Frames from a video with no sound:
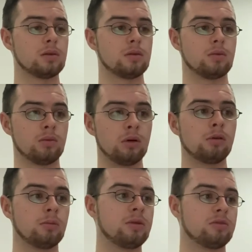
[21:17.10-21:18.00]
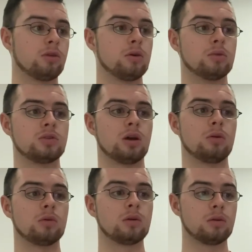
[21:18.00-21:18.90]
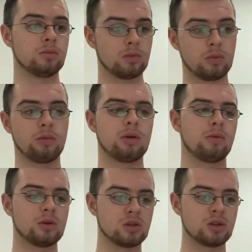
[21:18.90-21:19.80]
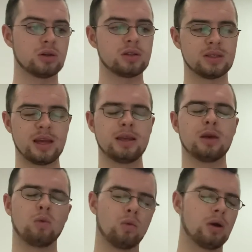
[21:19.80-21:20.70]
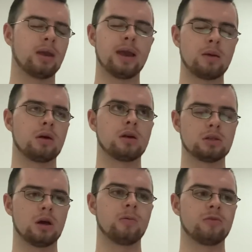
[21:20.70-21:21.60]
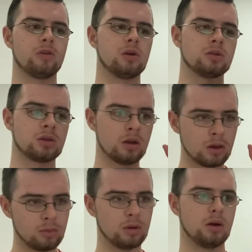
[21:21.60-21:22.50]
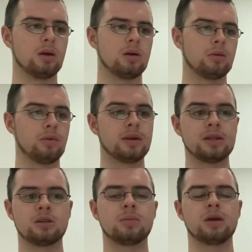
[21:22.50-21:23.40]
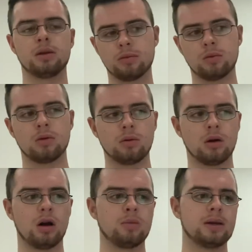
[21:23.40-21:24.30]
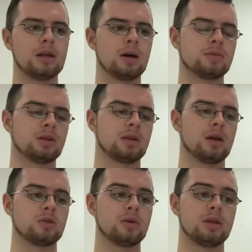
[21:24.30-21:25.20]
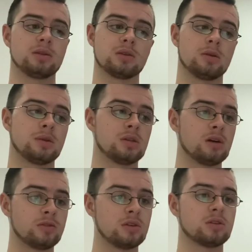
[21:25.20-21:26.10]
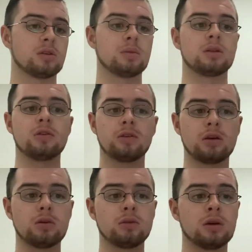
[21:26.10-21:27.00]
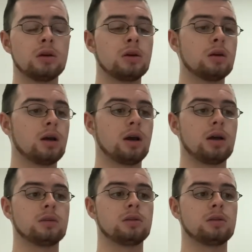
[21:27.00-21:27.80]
we will be through. So we've just got to take it one game at a time first. But we need to beat RB Leipzig next week. It's going to be tough. It's going to be difficult. And